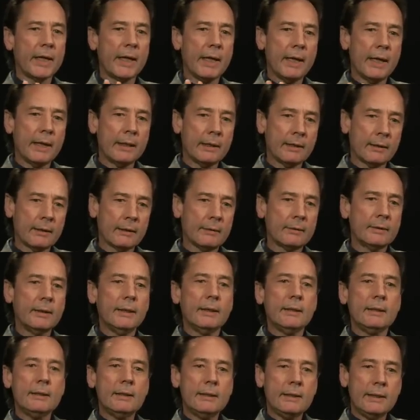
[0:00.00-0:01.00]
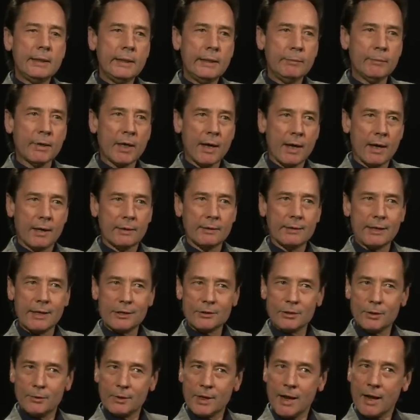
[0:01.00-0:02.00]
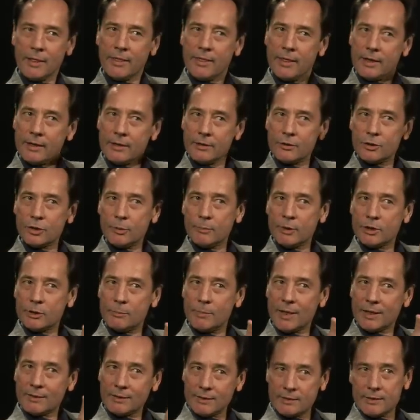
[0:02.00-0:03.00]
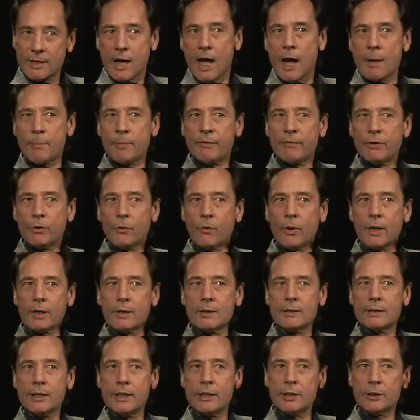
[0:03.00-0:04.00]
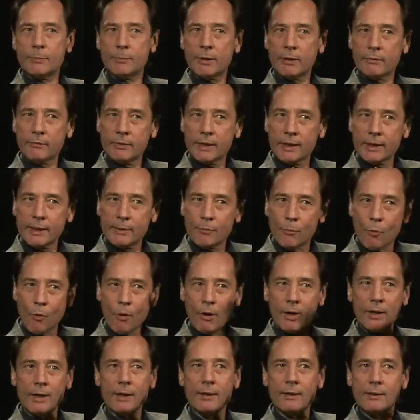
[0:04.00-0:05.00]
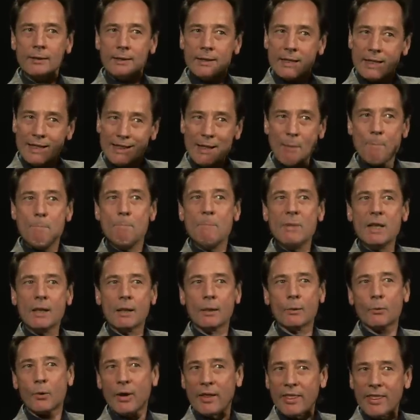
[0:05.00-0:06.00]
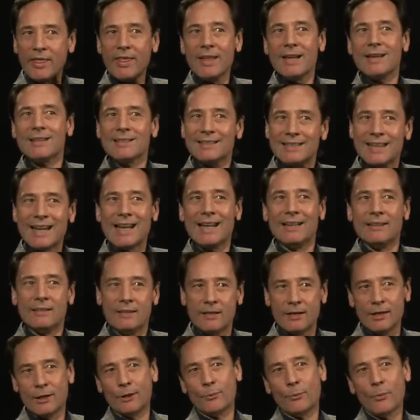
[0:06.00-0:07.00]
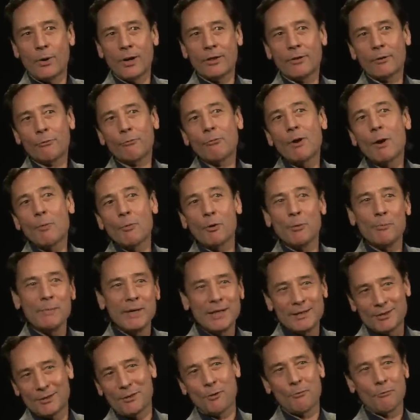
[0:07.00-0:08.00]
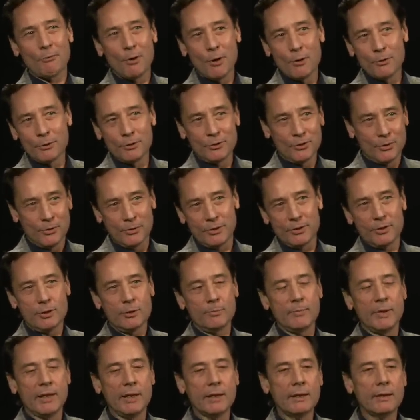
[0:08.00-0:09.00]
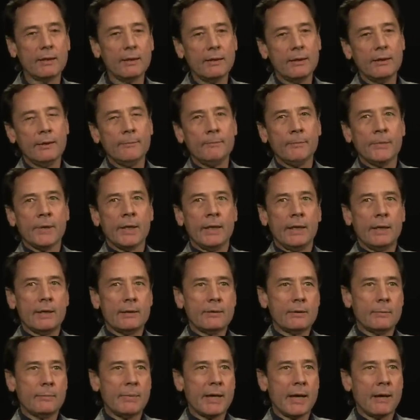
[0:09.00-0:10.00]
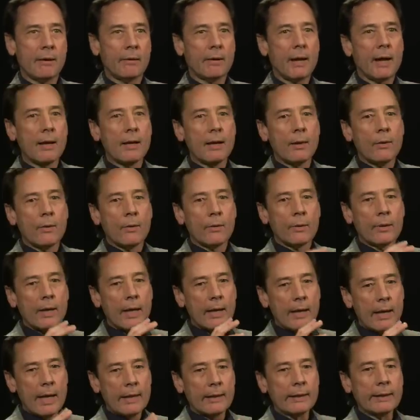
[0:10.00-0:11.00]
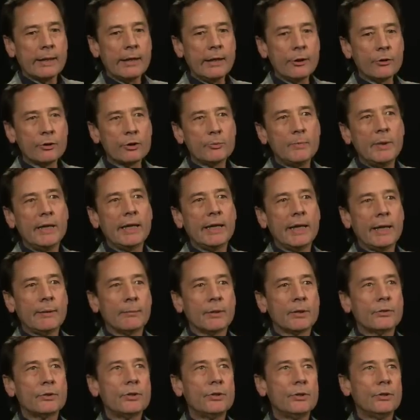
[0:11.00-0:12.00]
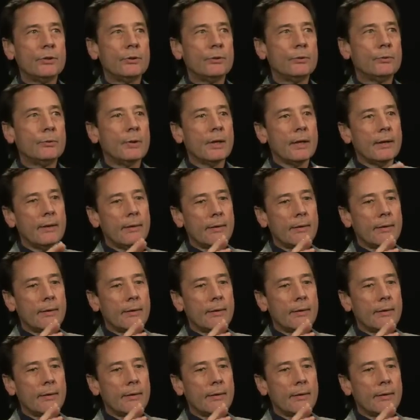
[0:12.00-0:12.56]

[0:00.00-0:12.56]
in a team context, so we're not thinking so much about the top of an organization, but really more in the middle where things get done, where the rubber meets the road, so to speak. It's about leaders being able to